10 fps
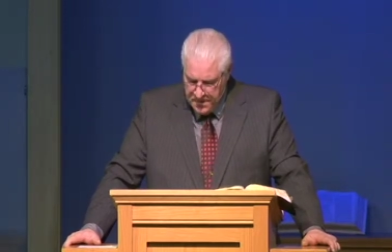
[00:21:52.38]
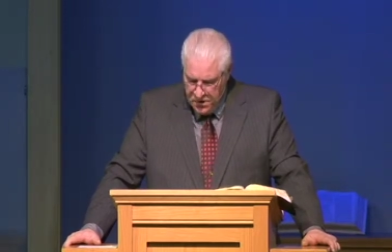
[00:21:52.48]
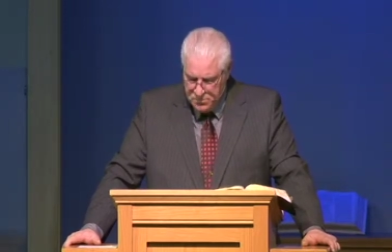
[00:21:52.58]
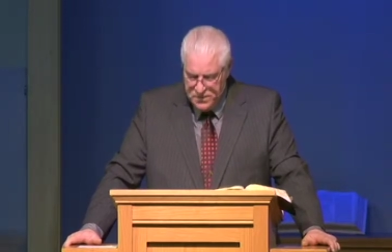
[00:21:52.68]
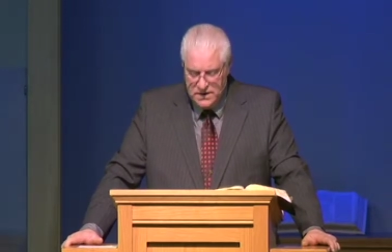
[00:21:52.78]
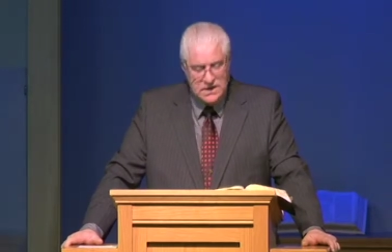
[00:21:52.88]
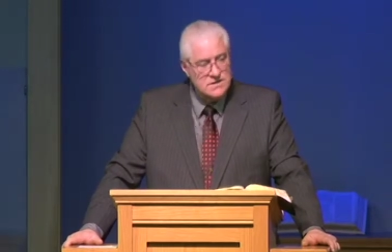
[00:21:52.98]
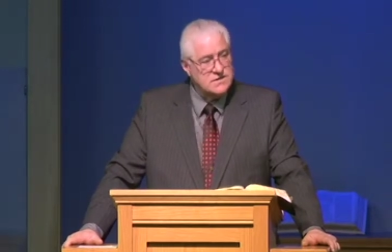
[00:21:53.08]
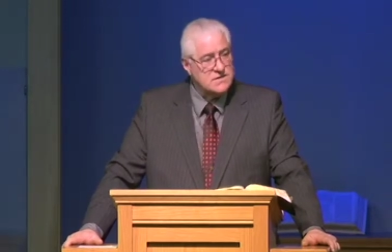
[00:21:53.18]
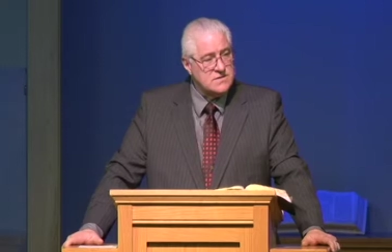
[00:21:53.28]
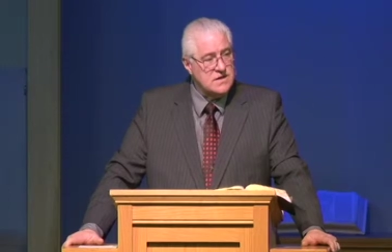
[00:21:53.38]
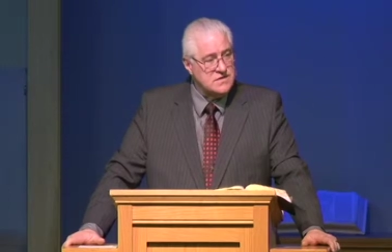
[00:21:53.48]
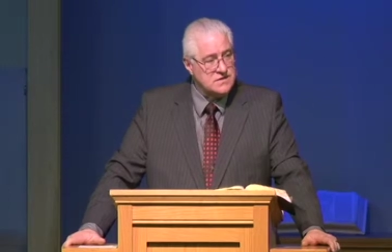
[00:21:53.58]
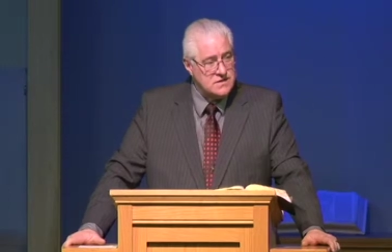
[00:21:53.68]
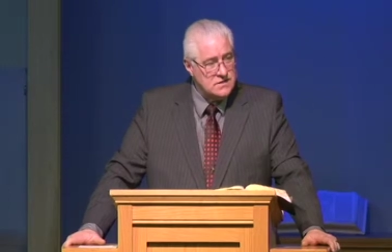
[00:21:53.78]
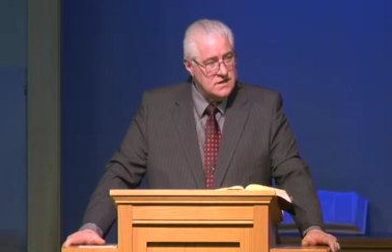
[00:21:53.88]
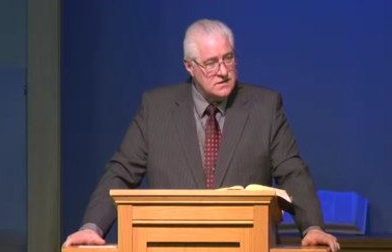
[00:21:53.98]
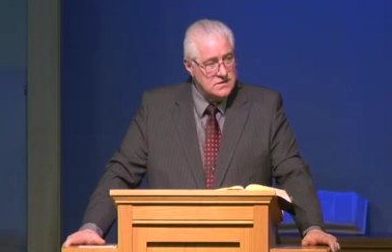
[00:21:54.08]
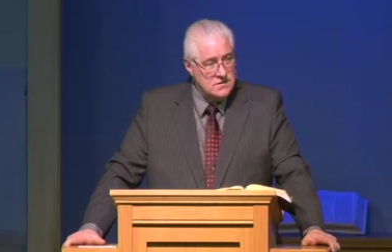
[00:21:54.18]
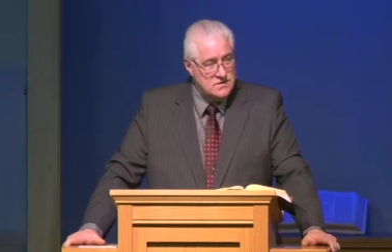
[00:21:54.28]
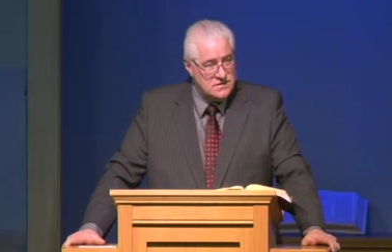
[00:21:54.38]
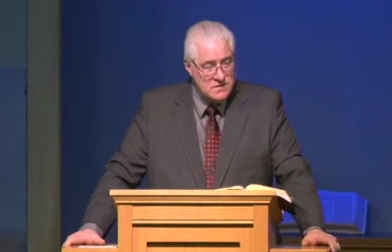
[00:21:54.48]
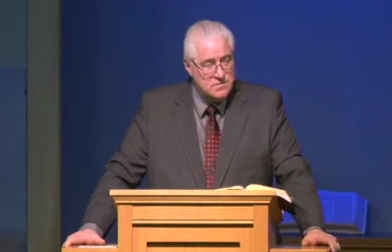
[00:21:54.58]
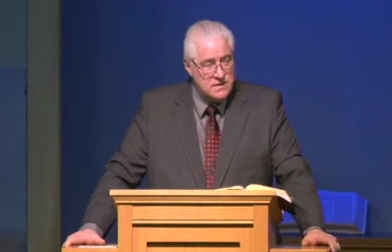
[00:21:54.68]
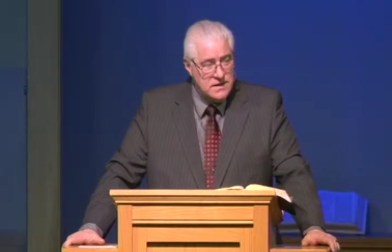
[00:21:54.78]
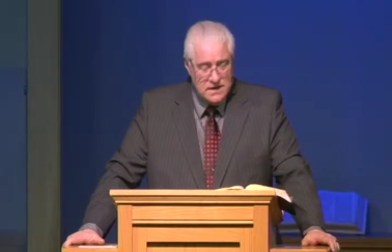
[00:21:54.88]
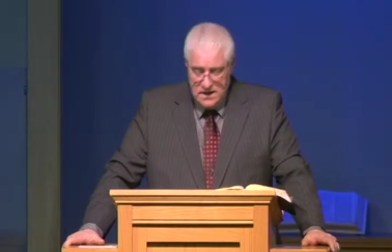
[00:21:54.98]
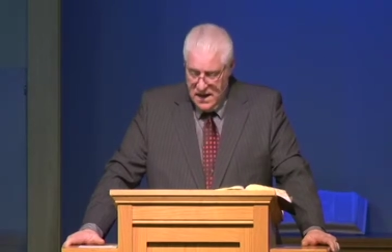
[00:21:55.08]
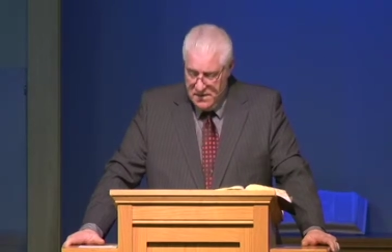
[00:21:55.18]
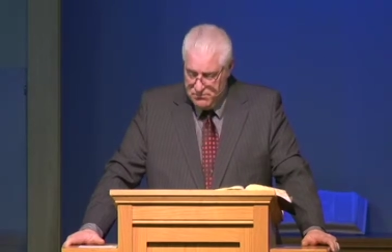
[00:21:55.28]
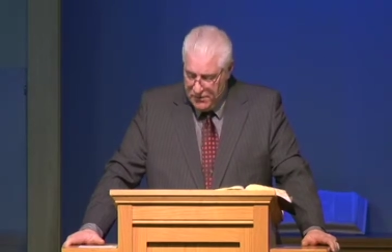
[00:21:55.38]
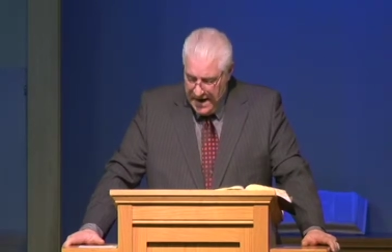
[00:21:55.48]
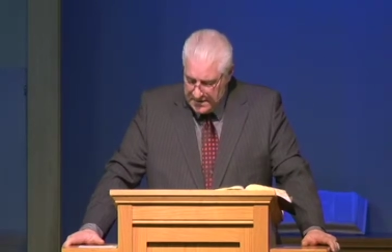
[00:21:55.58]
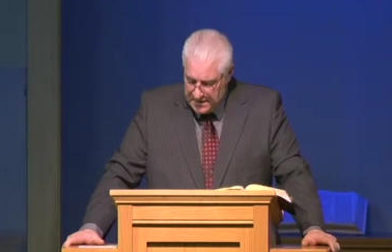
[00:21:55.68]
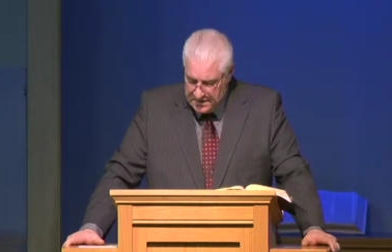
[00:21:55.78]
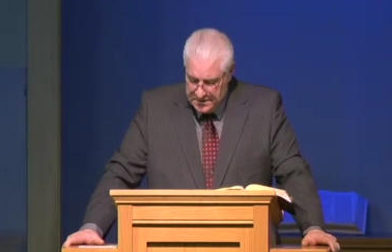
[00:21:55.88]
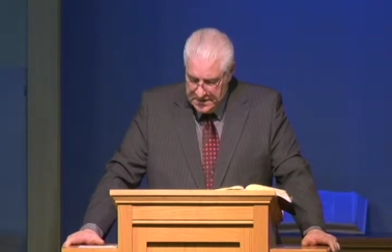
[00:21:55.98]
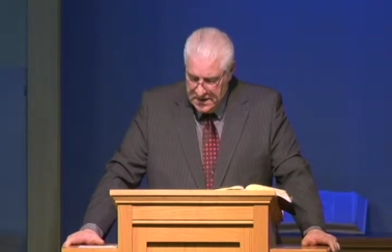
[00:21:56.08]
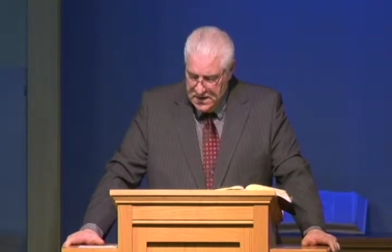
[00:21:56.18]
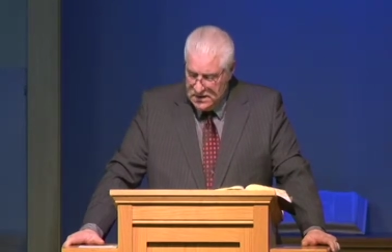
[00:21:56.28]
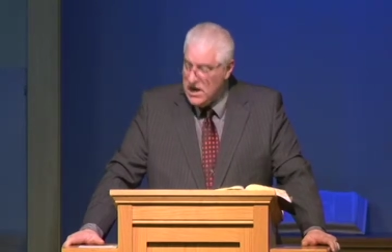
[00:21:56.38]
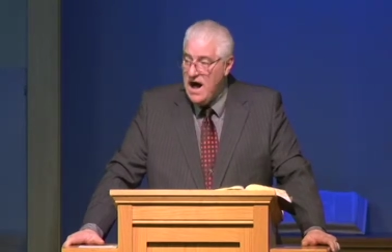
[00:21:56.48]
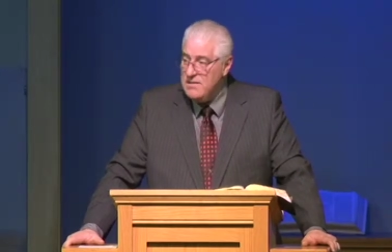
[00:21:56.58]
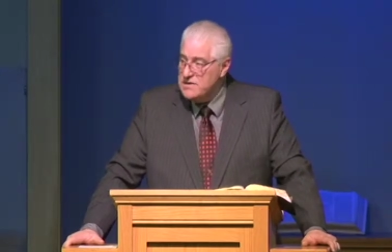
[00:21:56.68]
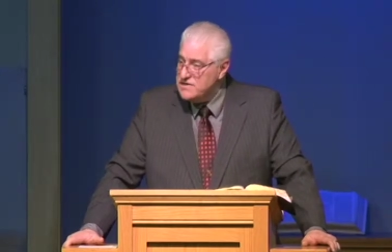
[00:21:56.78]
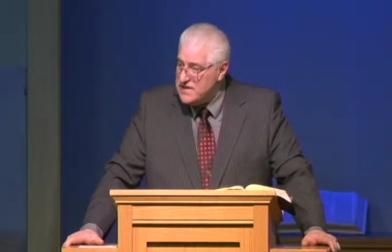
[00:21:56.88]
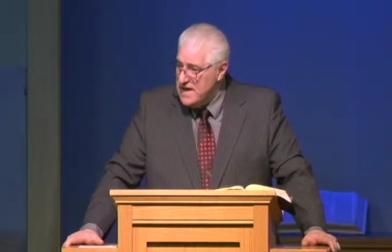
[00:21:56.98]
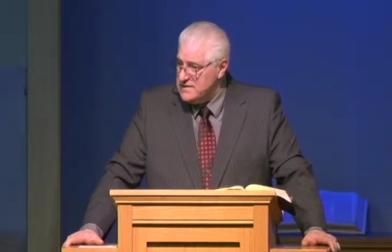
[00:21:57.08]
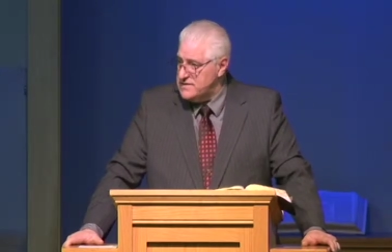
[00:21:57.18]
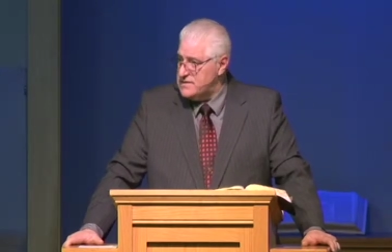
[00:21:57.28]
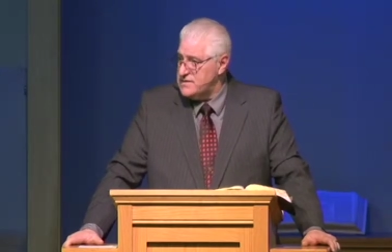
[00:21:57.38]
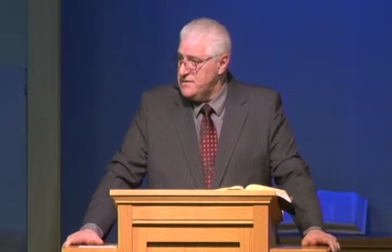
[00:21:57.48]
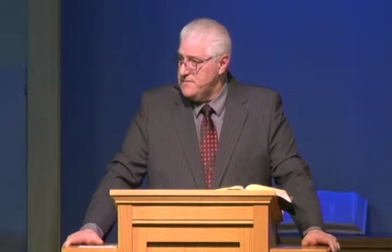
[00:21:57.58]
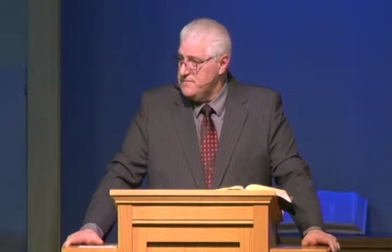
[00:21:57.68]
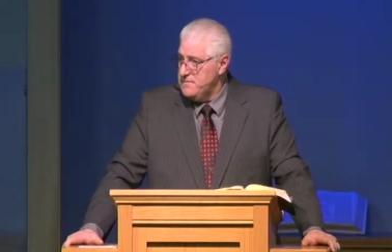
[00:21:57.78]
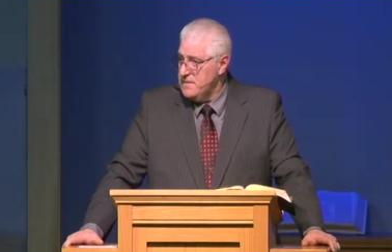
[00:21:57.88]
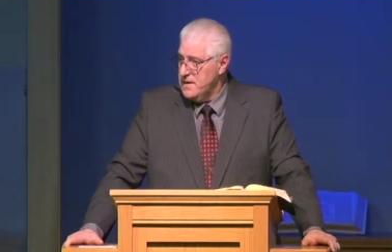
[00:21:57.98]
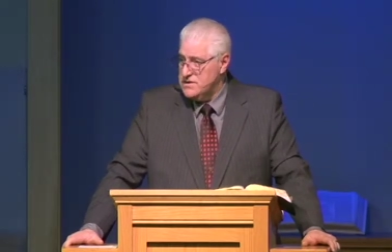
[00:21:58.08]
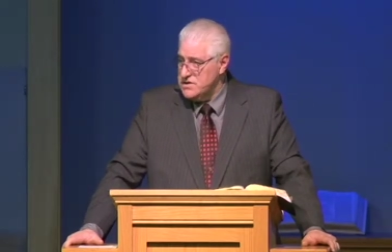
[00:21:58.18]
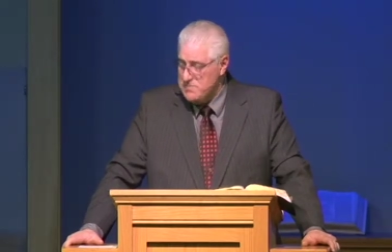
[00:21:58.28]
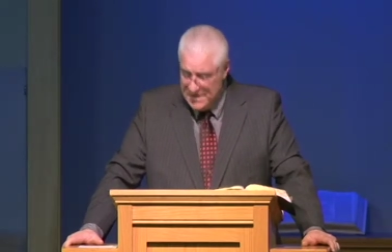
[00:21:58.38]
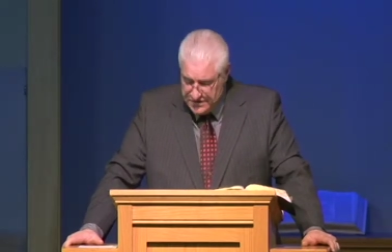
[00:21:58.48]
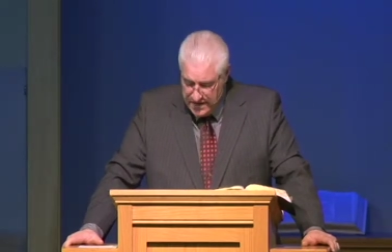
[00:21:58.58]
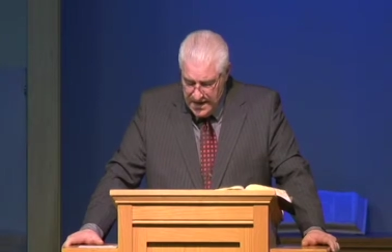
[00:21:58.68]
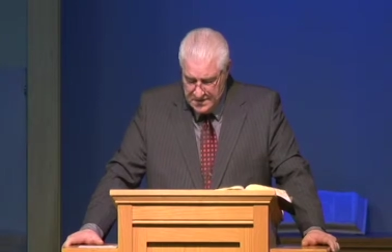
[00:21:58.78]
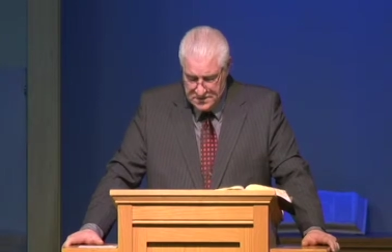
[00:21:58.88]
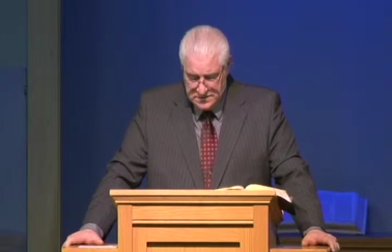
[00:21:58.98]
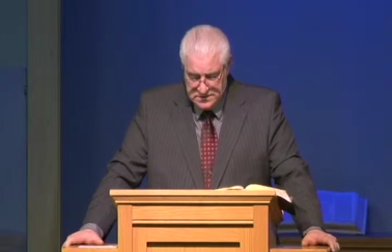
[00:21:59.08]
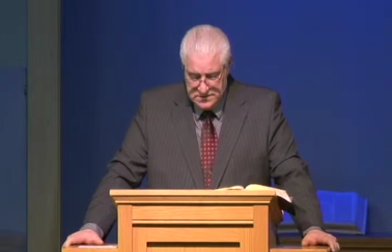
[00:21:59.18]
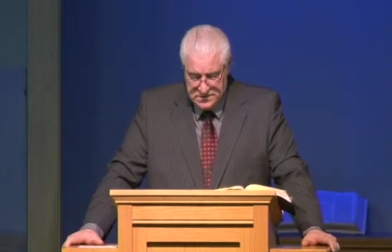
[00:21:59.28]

obedience is, is simply and practically common sense. It just makes sense.